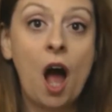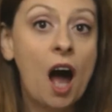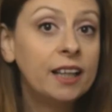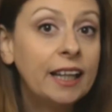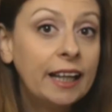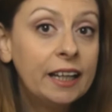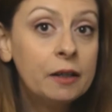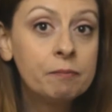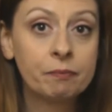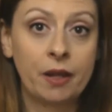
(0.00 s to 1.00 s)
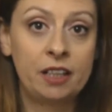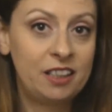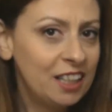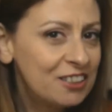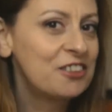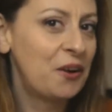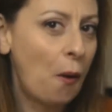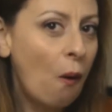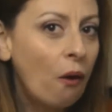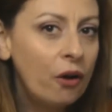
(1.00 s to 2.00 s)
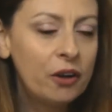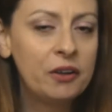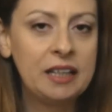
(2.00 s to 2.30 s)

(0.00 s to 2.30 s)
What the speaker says: honey, tea tree oil.